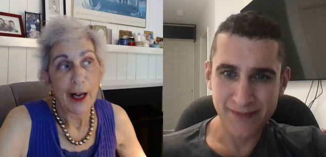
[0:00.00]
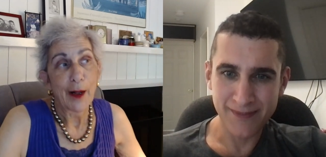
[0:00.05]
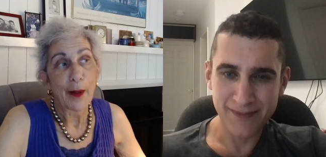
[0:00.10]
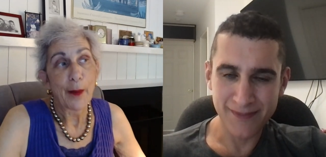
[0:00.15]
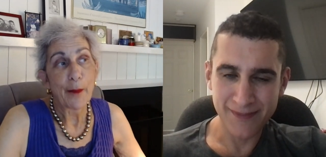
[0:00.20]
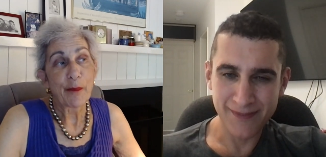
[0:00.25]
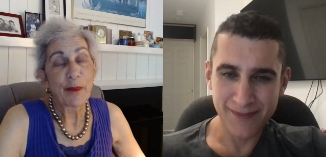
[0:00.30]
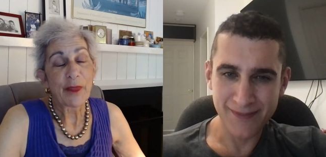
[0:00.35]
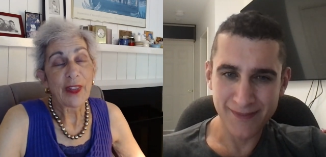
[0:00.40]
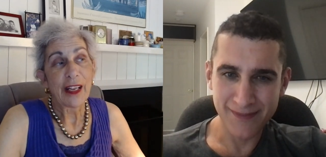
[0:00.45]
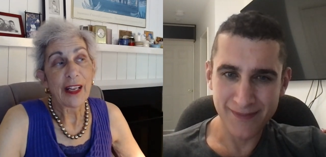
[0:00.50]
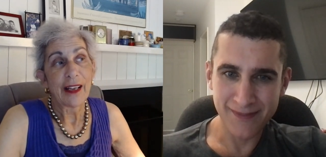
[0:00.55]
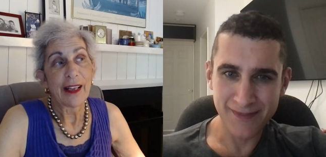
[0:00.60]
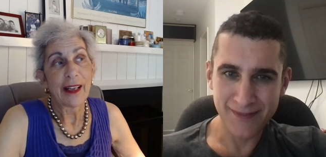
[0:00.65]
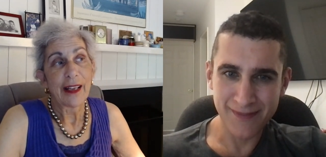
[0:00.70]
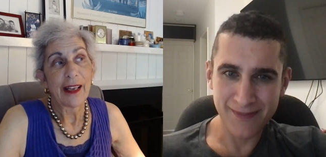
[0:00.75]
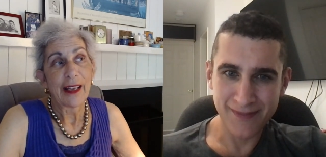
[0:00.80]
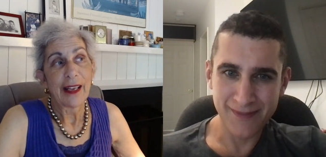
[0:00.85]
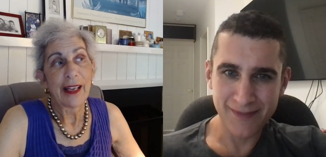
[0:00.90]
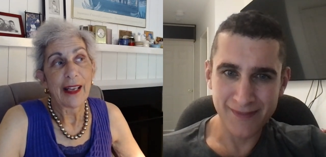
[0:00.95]
Speaker 1: Um,
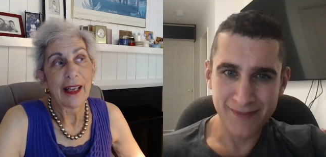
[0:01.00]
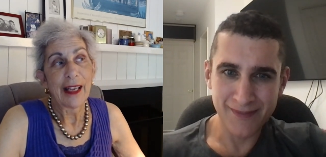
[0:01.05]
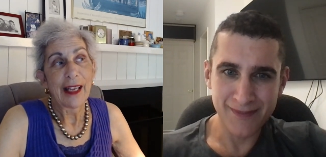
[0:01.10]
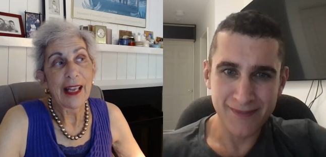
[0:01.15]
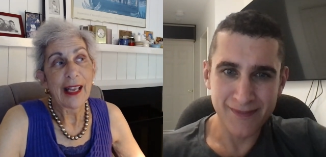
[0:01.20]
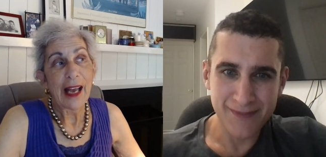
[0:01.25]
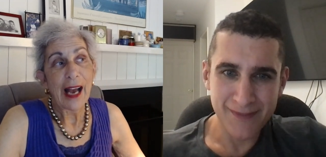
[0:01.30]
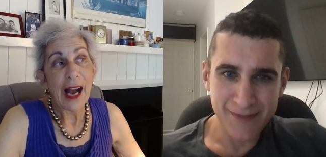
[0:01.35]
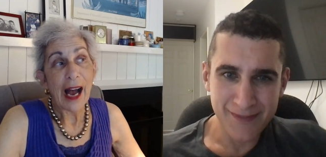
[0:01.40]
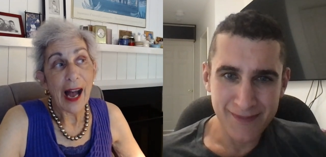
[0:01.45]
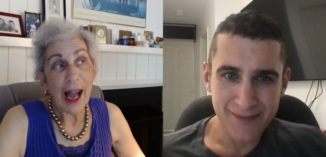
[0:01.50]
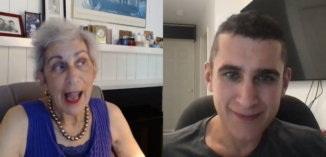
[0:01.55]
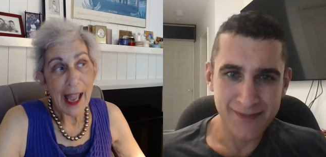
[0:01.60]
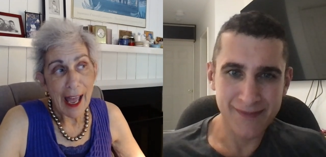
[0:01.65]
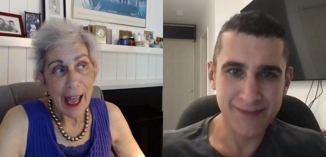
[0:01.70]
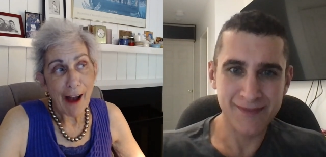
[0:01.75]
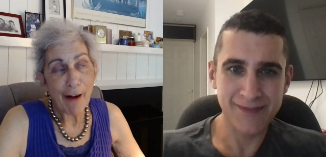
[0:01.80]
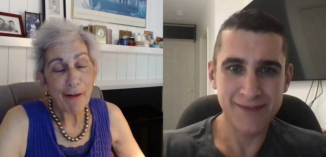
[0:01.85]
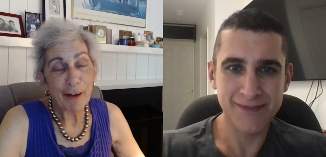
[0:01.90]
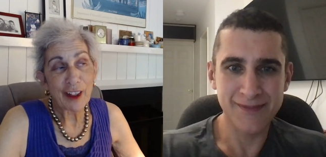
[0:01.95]

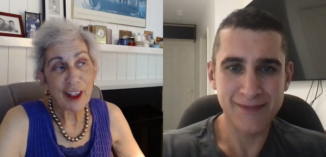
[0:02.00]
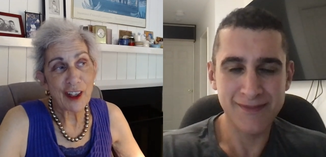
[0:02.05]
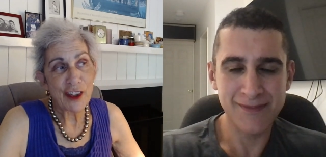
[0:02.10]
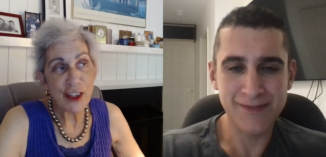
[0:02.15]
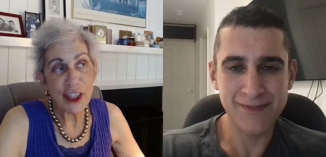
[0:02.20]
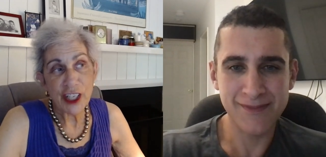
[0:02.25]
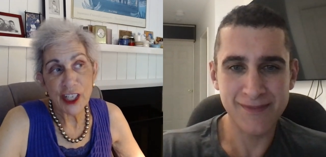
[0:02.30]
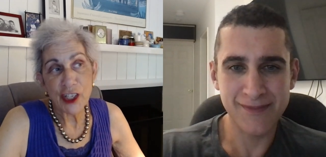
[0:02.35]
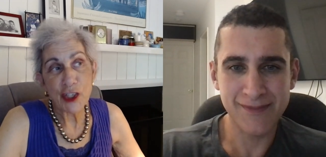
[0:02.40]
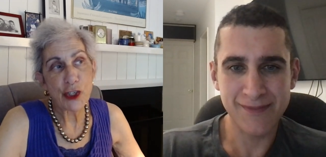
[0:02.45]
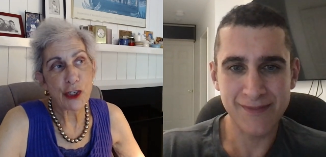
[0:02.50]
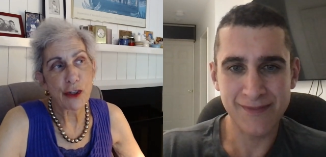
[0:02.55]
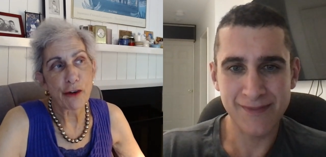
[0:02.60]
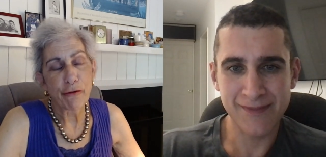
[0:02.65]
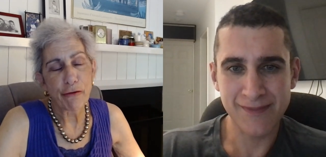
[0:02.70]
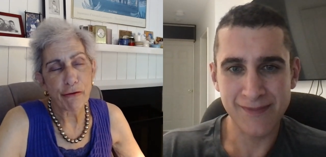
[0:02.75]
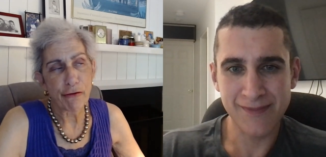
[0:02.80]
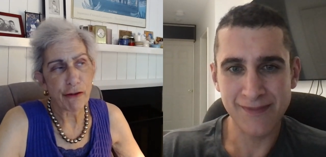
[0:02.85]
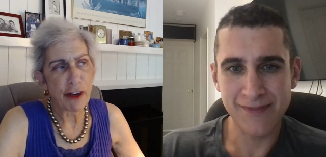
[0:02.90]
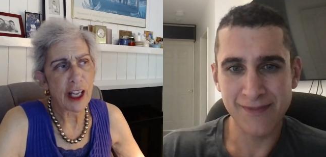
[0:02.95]
I have a
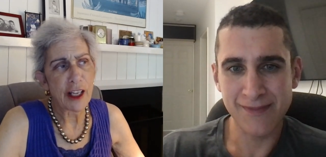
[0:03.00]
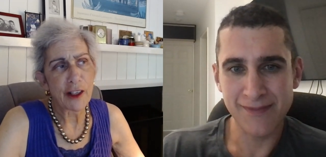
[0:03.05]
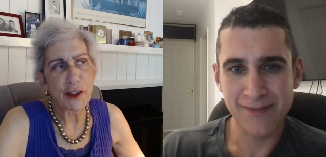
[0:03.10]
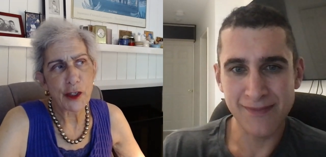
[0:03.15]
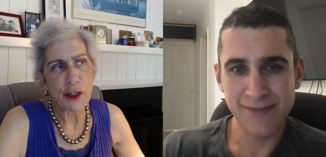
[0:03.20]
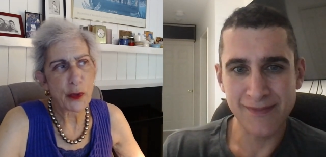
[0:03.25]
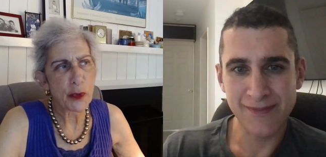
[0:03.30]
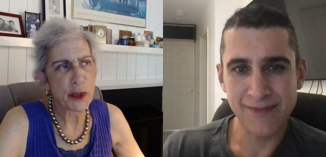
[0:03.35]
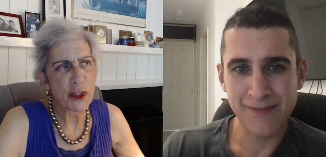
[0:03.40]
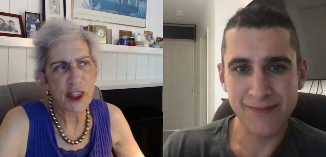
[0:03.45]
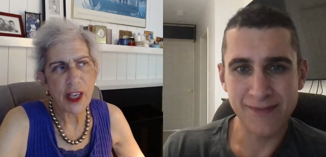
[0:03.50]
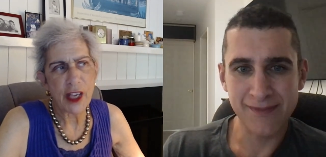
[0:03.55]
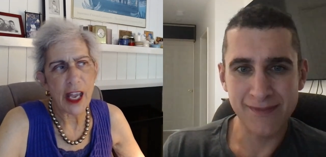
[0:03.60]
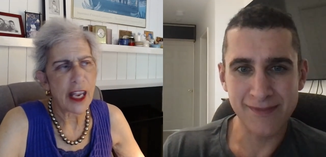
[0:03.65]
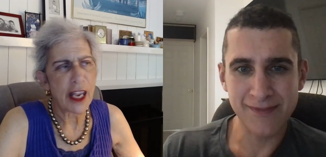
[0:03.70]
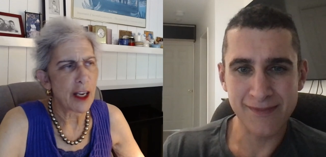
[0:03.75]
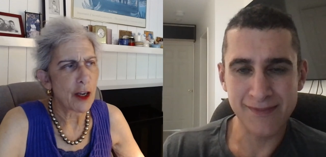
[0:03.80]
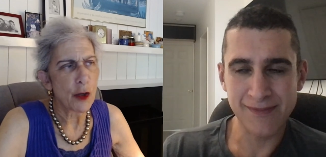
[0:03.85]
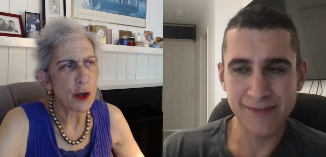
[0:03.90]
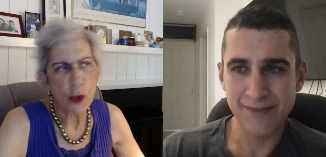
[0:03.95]
contingent of friends who
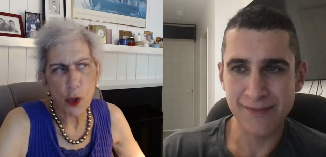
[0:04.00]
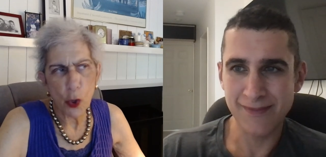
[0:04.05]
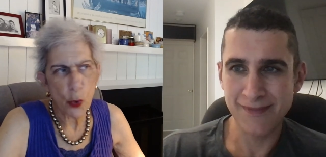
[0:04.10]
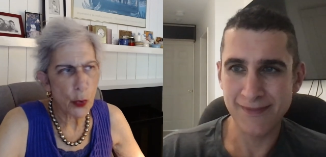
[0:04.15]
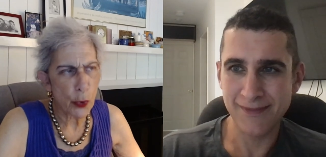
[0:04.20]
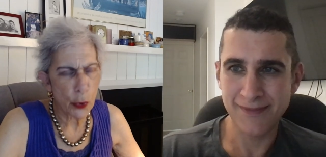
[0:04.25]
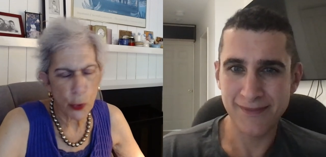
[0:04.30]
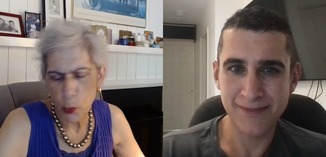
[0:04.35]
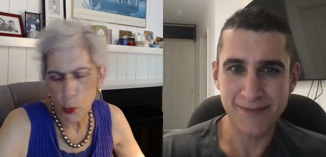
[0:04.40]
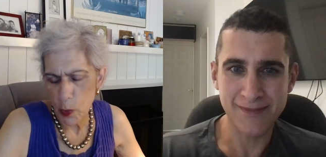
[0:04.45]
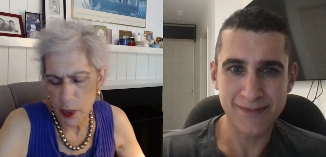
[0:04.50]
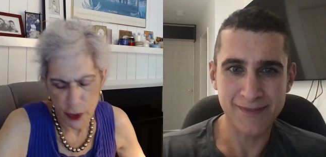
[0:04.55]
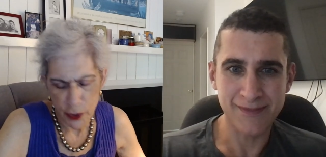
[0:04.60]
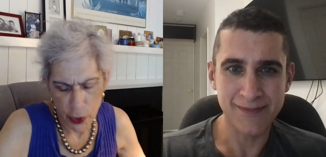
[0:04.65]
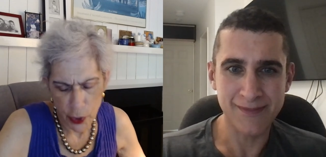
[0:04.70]
say no good